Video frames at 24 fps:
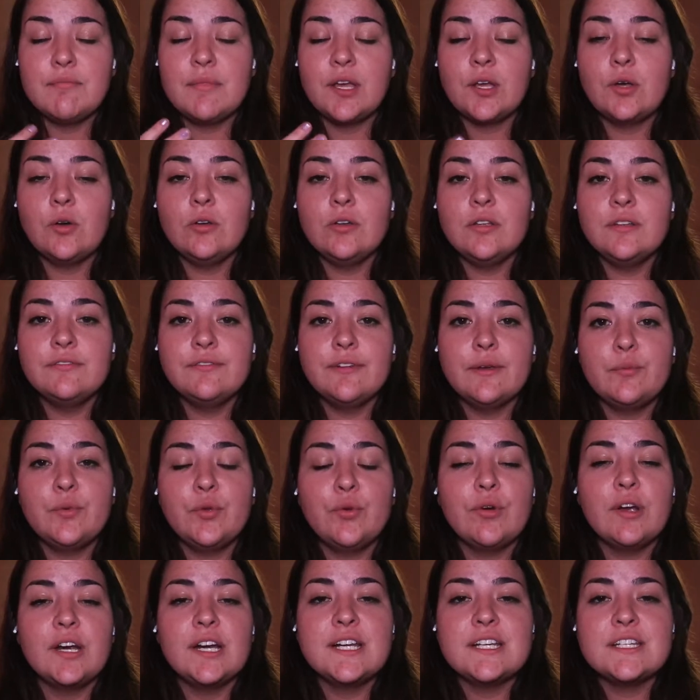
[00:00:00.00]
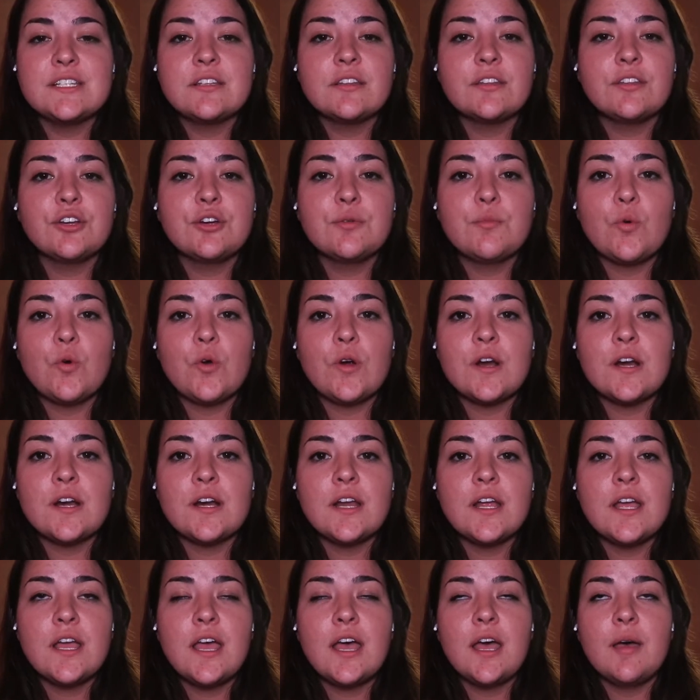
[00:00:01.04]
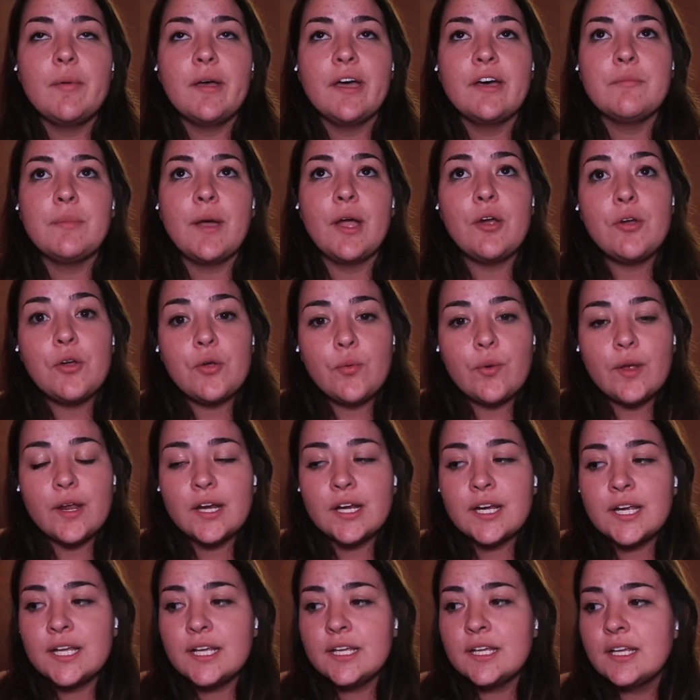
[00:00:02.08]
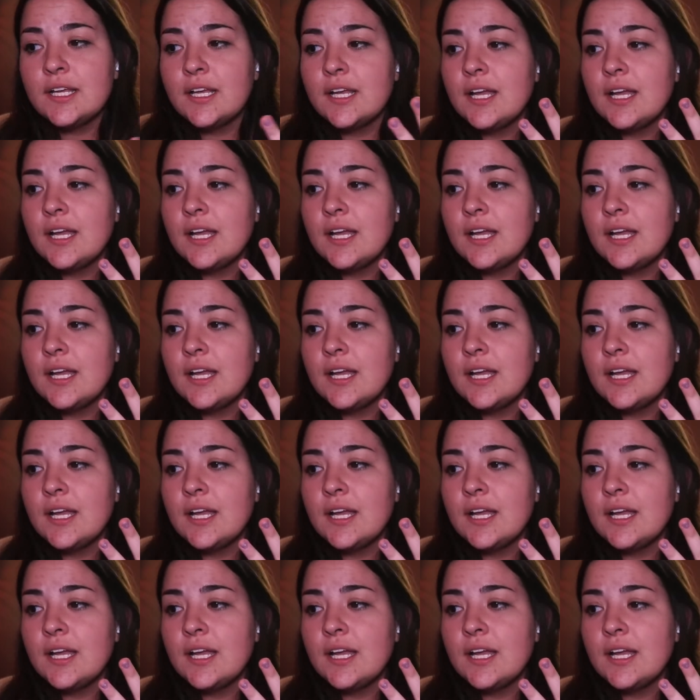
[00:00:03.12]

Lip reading: My goal in February is to learn more about Power Query.